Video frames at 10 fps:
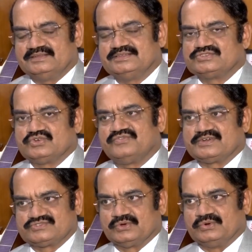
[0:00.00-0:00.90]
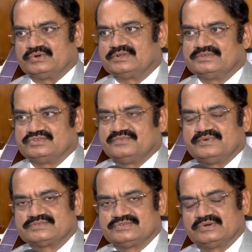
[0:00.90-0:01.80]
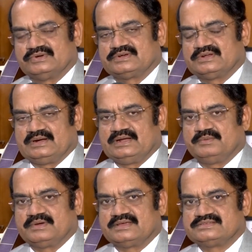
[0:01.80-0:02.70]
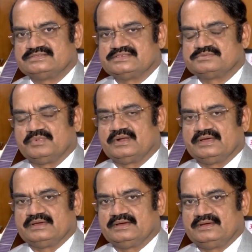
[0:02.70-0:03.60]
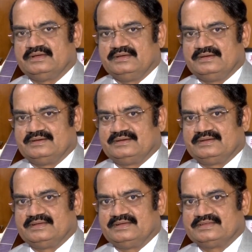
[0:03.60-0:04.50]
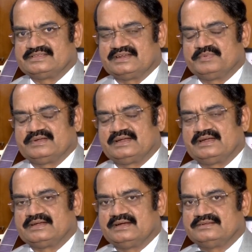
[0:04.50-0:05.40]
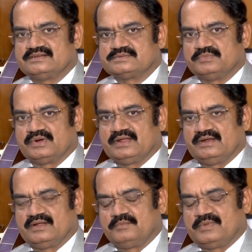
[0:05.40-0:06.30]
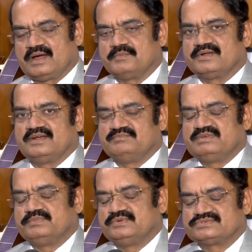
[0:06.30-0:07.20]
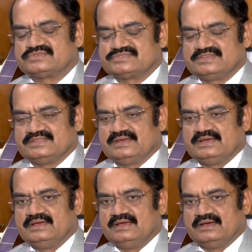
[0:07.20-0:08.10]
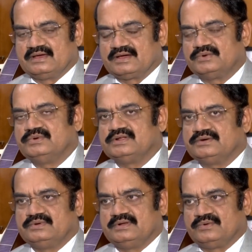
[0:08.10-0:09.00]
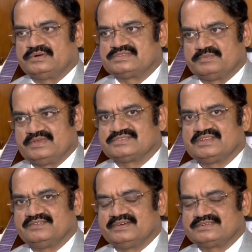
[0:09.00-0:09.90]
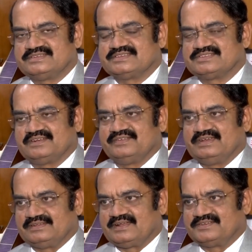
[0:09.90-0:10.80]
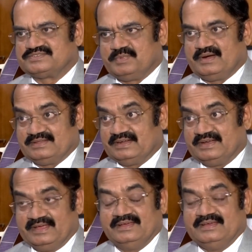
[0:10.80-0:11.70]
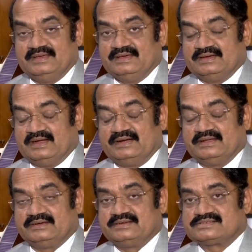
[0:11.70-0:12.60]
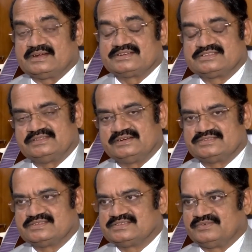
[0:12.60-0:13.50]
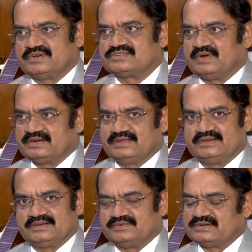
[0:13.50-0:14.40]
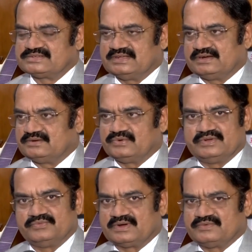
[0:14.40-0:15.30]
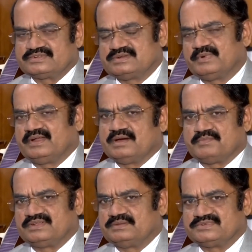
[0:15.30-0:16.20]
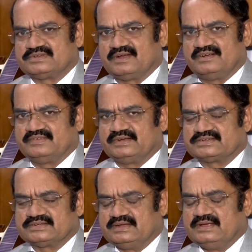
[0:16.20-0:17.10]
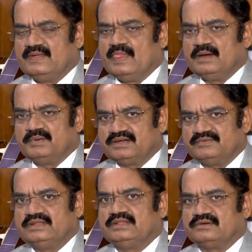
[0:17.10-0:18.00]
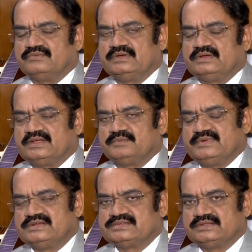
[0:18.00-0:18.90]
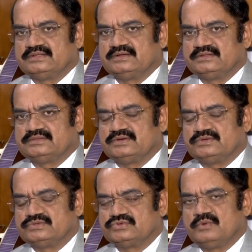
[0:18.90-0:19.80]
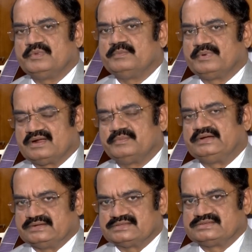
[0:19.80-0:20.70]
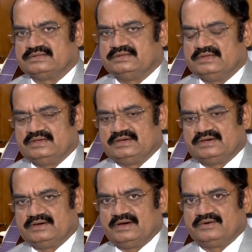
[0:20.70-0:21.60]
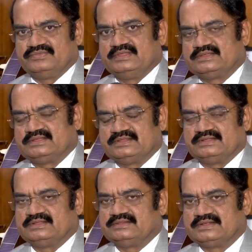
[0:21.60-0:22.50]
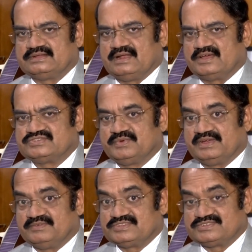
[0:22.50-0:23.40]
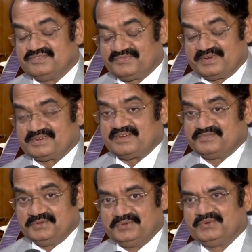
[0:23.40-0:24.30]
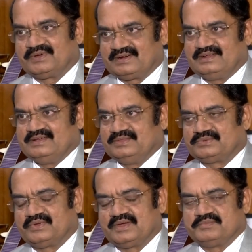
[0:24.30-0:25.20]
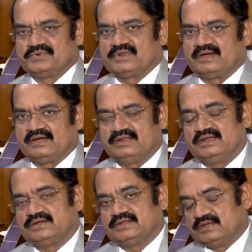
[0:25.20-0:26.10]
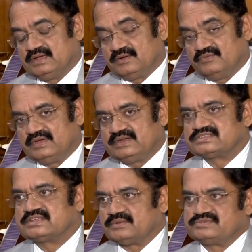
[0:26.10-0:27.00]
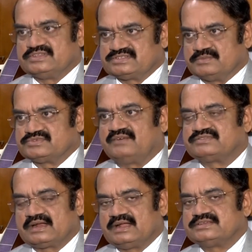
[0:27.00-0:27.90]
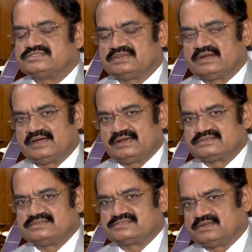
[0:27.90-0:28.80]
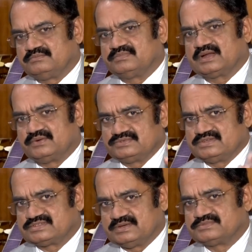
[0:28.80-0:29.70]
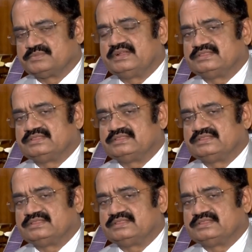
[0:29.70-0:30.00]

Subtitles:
think so far so good. And because this is more like, as I repeatedly told, it's more like nominally people used to see the countdown once the PSLV or GSLV on the launch pad that day. And it starts 36 hours, 48 hours or 24 hours depending upon the mission configuration. But when that means so many parameters of the launch vehicle, which is in front of you, you are through a computer reading, and various ground systems, after launch radar system, ground systems, many